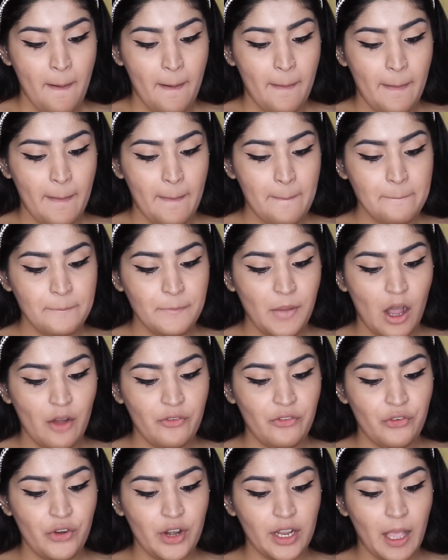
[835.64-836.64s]

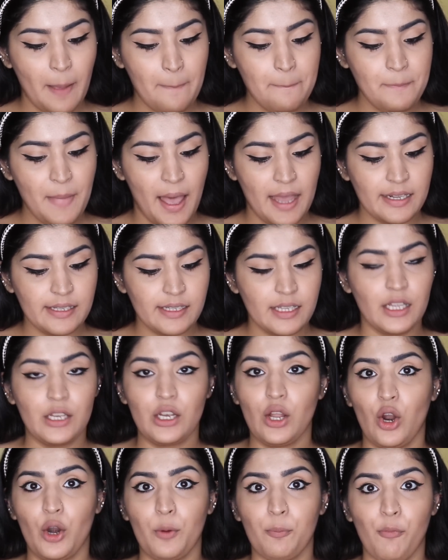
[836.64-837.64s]
Maverick
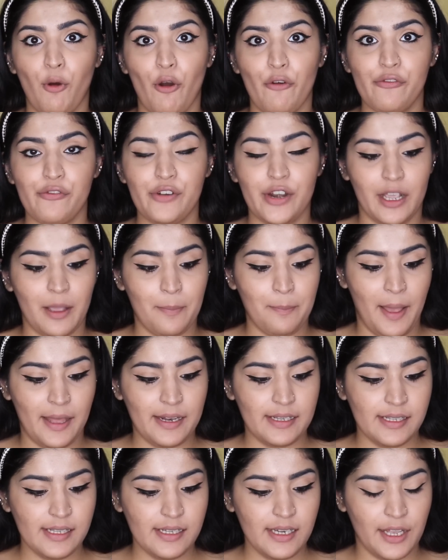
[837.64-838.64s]
Madison or Maverick
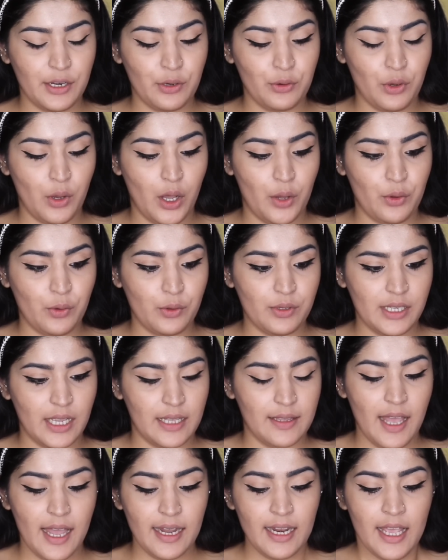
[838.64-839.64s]
Madison. I don't know how to
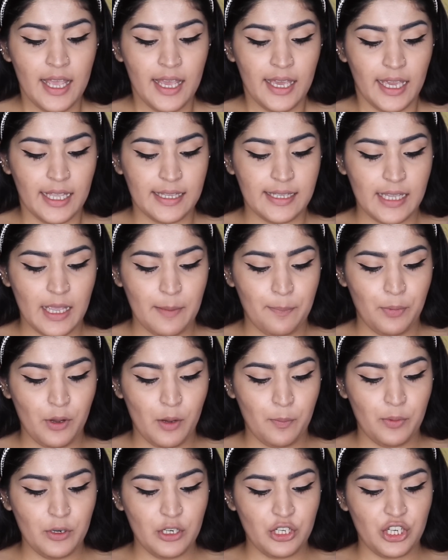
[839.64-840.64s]
say that. It's a
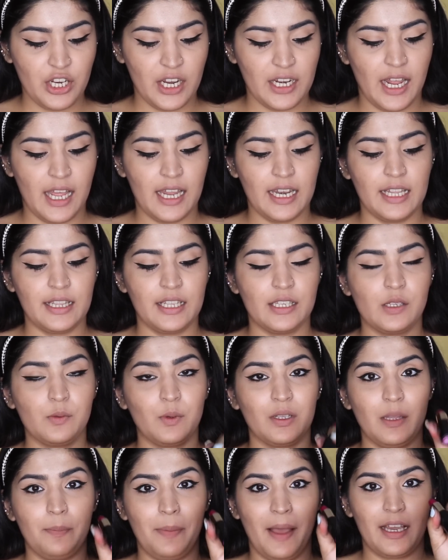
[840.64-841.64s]
purple shade, and this is
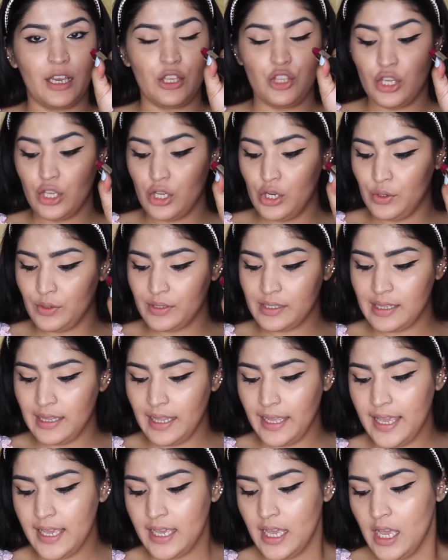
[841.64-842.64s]
what the packaging looks
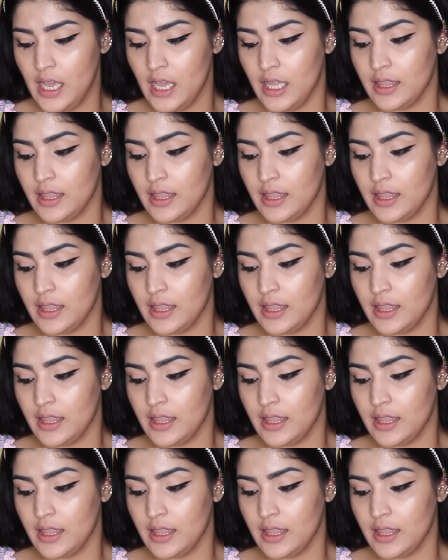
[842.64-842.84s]
like.